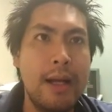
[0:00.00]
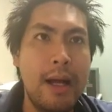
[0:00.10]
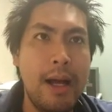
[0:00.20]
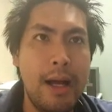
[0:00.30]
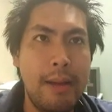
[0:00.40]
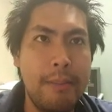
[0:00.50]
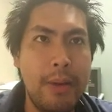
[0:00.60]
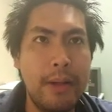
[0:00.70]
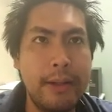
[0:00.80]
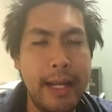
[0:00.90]

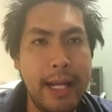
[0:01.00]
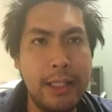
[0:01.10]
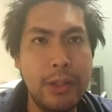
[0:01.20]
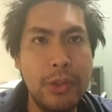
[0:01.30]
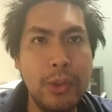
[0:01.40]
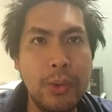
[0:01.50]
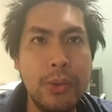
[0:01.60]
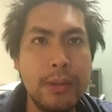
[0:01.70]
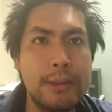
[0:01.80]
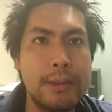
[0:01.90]
on her A2,
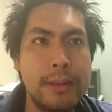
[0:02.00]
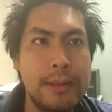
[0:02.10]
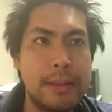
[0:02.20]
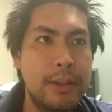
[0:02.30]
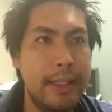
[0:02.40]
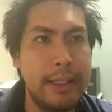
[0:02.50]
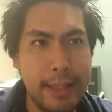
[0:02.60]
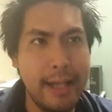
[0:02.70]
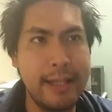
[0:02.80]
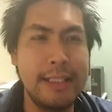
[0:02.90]
so it
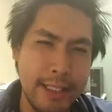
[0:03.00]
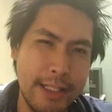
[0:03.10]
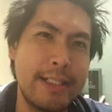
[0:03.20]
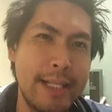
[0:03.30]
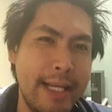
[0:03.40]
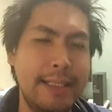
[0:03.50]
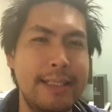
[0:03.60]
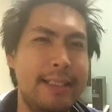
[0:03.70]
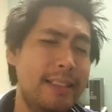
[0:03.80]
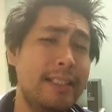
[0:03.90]
kind of
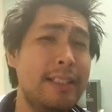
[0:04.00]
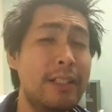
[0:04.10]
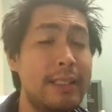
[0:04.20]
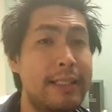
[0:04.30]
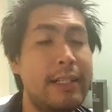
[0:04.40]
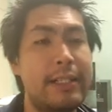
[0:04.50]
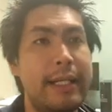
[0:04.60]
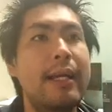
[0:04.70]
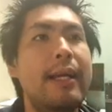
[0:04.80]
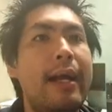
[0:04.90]
synergizes. It's good synergy.
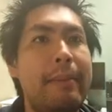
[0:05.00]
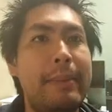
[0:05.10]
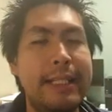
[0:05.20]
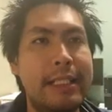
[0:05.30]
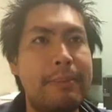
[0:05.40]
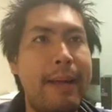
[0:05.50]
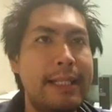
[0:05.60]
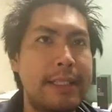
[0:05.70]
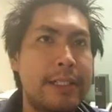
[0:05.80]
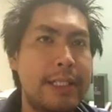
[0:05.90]
I'm not saying it's bad
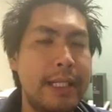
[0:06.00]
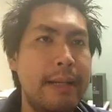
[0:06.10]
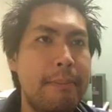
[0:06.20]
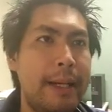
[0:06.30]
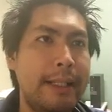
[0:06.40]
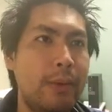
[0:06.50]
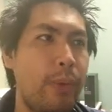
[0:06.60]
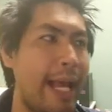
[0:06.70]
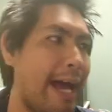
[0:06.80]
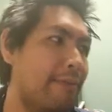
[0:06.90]
synergy, but we
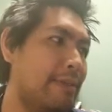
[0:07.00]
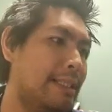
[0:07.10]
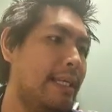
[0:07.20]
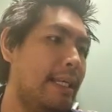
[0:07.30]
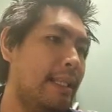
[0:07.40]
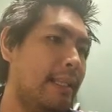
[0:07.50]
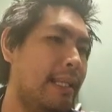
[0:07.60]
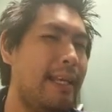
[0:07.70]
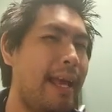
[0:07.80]
haven't seen the